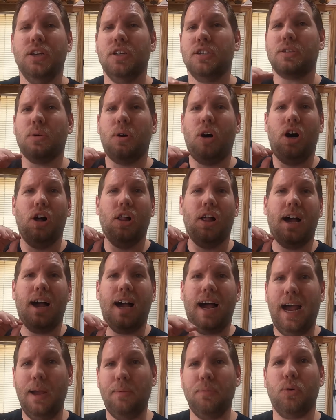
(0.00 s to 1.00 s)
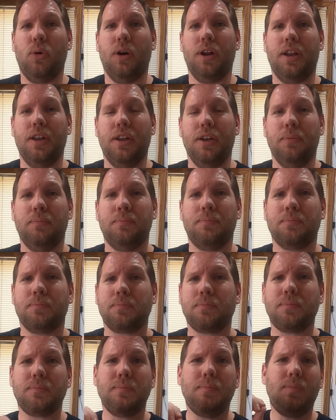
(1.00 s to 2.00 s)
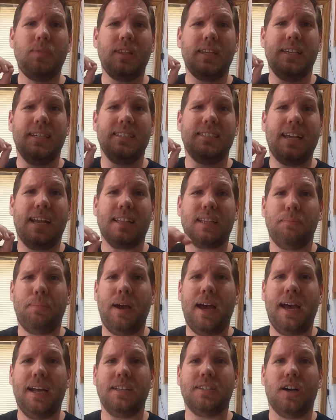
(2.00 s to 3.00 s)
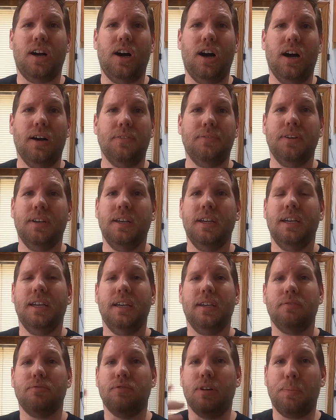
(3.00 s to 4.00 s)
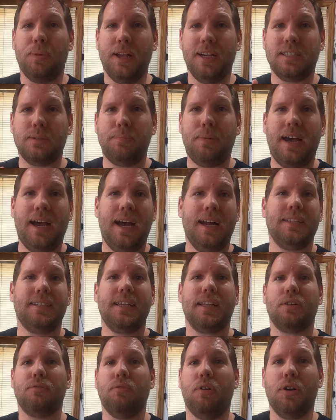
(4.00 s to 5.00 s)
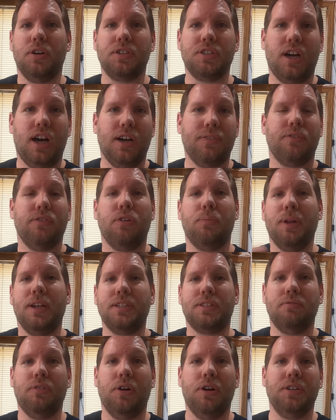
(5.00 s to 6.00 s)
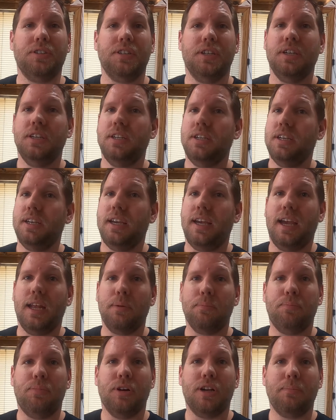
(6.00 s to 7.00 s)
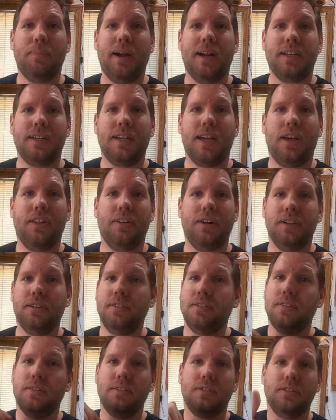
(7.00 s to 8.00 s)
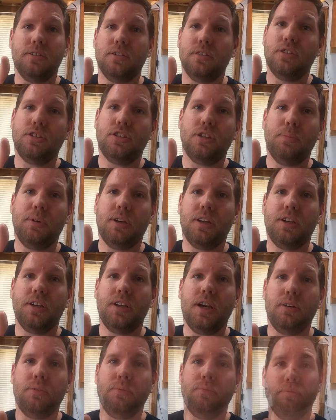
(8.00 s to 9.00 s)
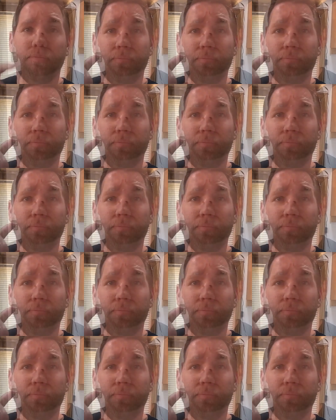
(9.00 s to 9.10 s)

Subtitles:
So all I'm going to do is take the pads off, replace the pads, take the rotors off, replace the rotors, and put it back together, and it should be good to go.